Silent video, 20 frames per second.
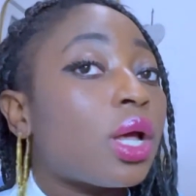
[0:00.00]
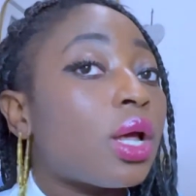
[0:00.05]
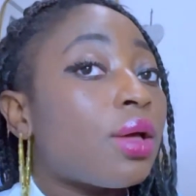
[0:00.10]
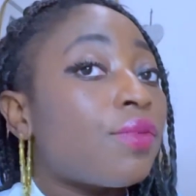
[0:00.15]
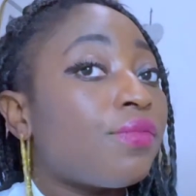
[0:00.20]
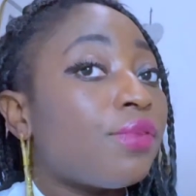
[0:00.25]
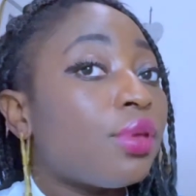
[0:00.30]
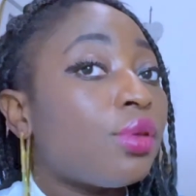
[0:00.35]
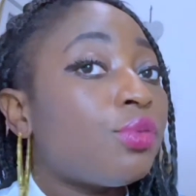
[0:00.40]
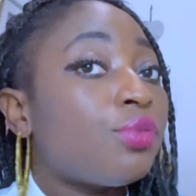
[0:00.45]

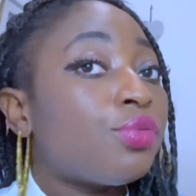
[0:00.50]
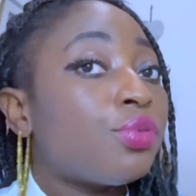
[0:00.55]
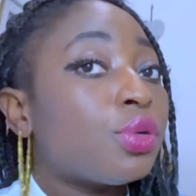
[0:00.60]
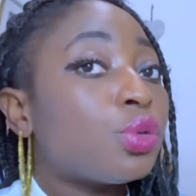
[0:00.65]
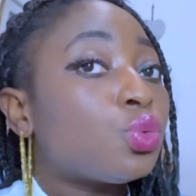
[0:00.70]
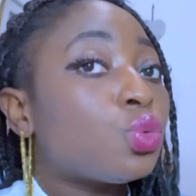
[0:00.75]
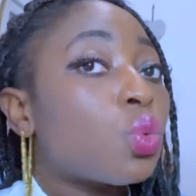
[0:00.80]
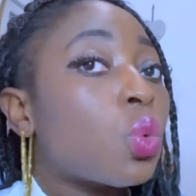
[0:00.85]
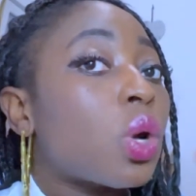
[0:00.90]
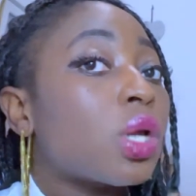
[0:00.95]
Feel
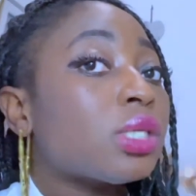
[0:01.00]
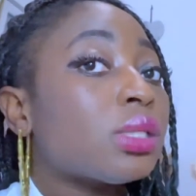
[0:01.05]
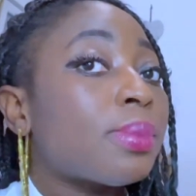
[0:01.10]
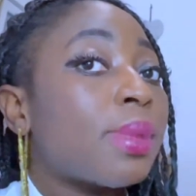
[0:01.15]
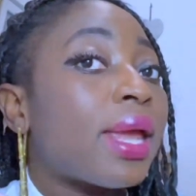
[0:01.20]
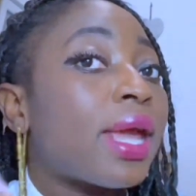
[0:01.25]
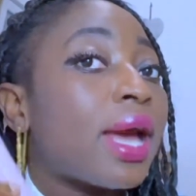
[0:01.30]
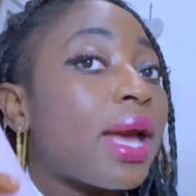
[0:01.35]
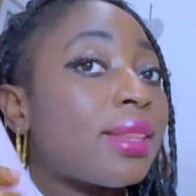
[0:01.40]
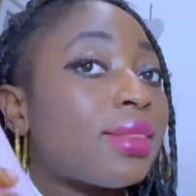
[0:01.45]
free to watch
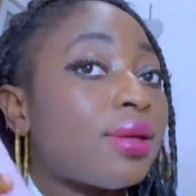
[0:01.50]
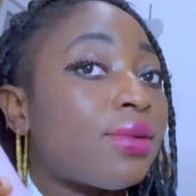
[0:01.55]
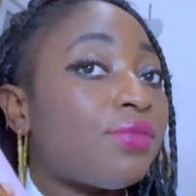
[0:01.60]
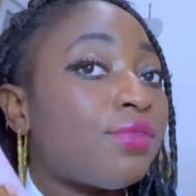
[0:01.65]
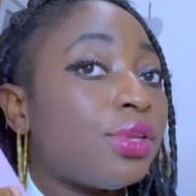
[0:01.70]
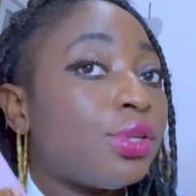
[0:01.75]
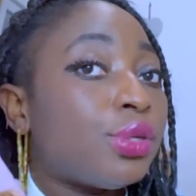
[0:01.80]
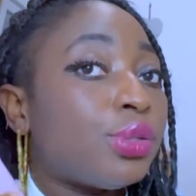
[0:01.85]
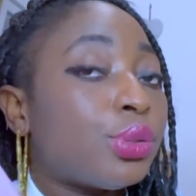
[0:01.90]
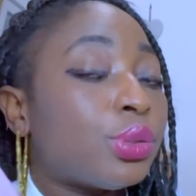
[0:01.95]
my other
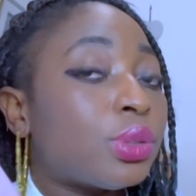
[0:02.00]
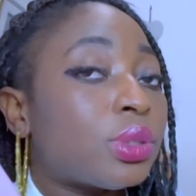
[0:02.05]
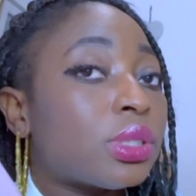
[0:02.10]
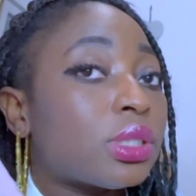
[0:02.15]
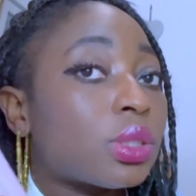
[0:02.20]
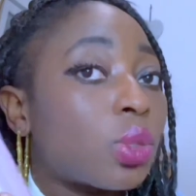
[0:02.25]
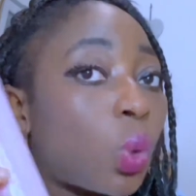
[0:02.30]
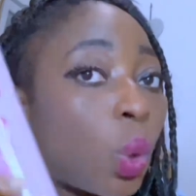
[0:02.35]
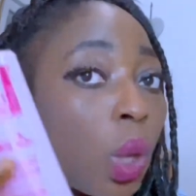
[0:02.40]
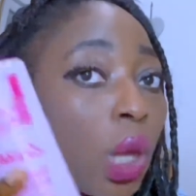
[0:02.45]

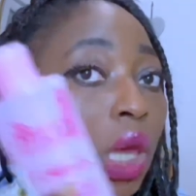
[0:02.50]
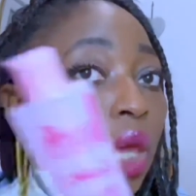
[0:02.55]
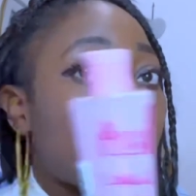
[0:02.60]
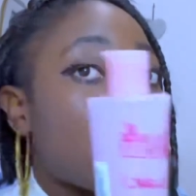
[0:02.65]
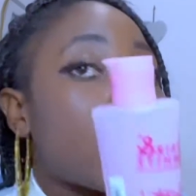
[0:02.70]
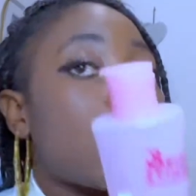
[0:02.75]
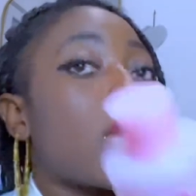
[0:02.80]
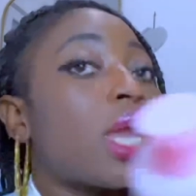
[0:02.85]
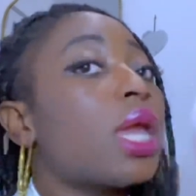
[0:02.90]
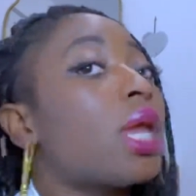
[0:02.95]
videos,
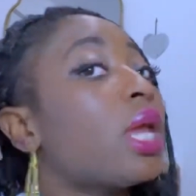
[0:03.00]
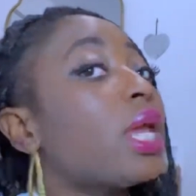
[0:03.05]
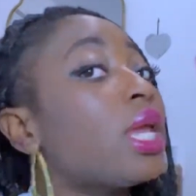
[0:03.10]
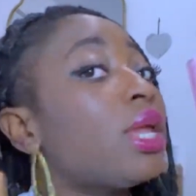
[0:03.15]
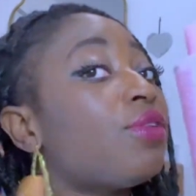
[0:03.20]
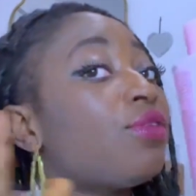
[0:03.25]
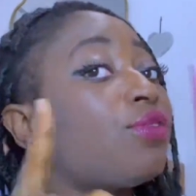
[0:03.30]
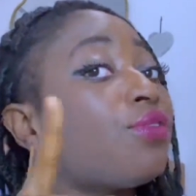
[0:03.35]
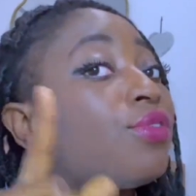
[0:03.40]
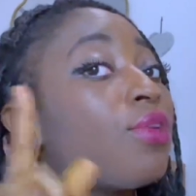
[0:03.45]
okay?
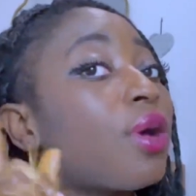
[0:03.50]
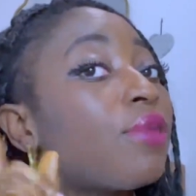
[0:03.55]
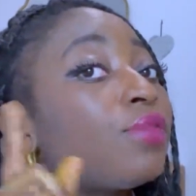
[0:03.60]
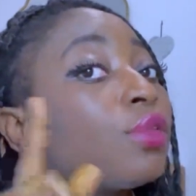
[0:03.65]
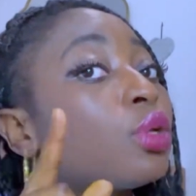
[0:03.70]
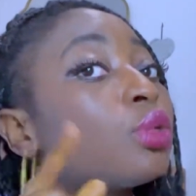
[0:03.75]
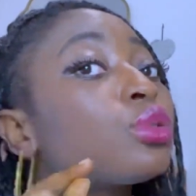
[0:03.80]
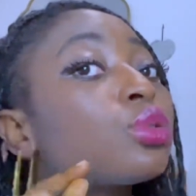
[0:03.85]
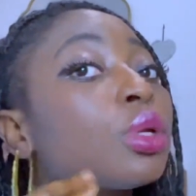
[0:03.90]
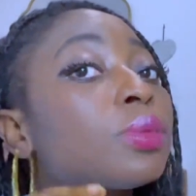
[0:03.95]
If you have
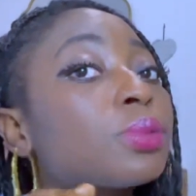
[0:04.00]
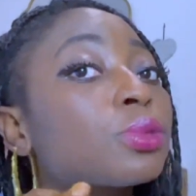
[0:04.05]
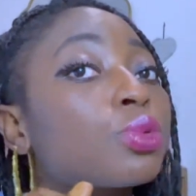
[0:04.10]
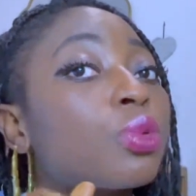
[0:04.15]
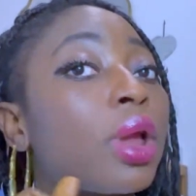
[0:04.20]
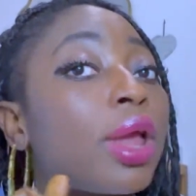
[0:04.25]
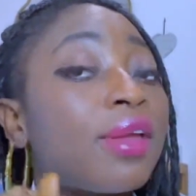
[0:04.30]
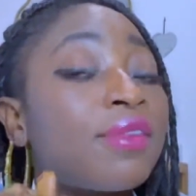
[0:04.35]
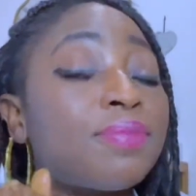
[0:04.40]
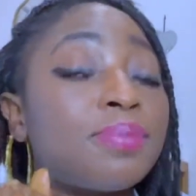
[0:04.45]
not
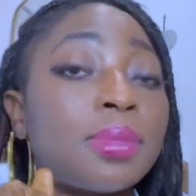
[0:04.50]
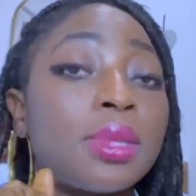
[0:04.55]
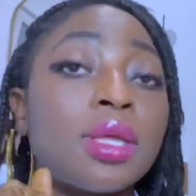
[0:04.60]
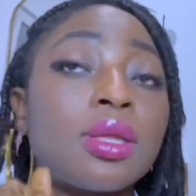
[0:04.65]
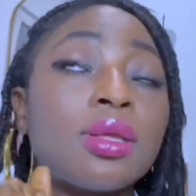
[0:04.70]
subscribed